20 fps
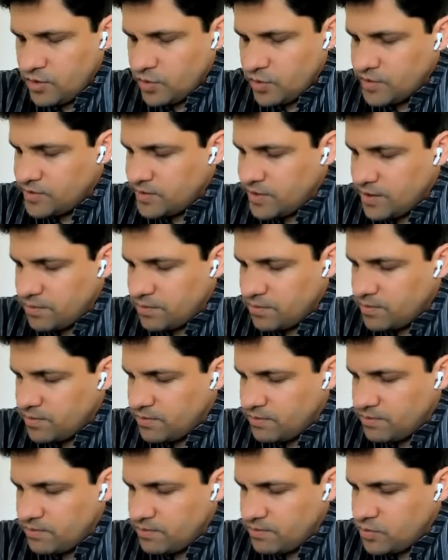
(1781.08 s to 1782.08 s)
No escape.
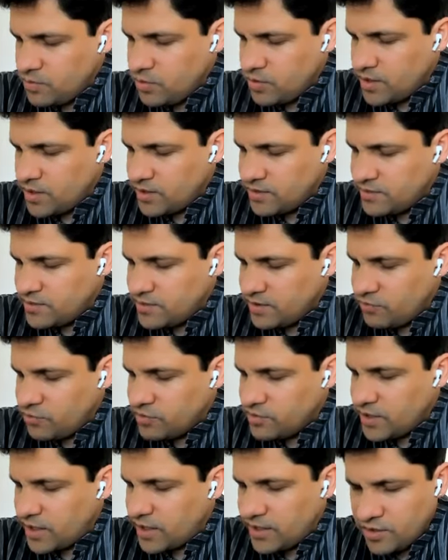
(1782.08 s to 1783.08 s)
You can't,
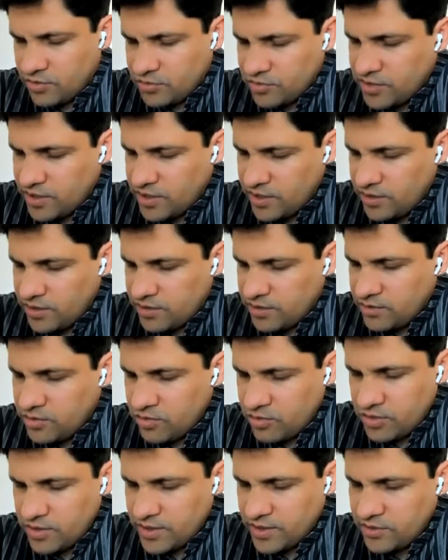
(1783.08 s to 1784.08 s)
if you stand outside,
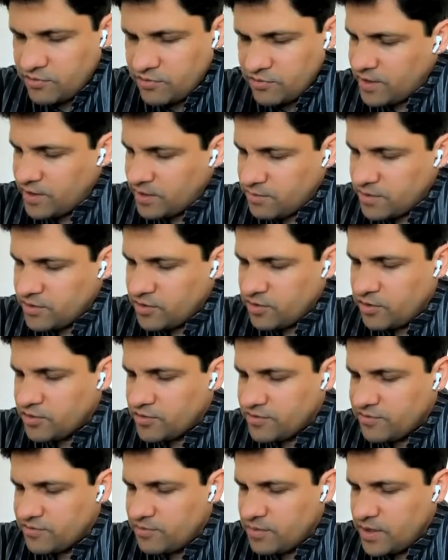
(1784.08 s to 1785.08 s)
you're going to get dragged by the
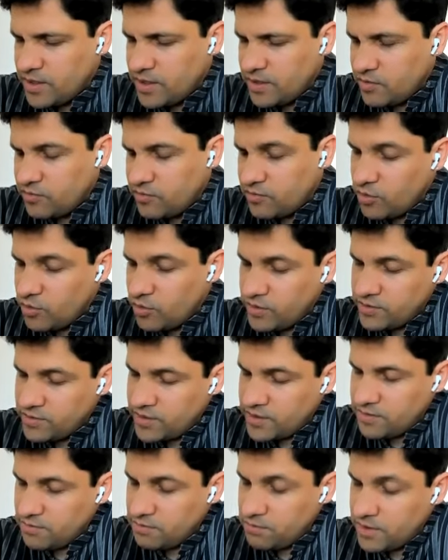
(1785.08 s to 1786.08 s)
horse of pain. You have to go
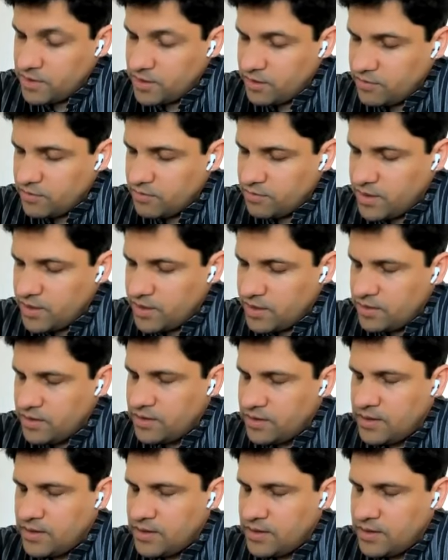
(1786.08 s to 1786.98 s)
inside the middle of the pain.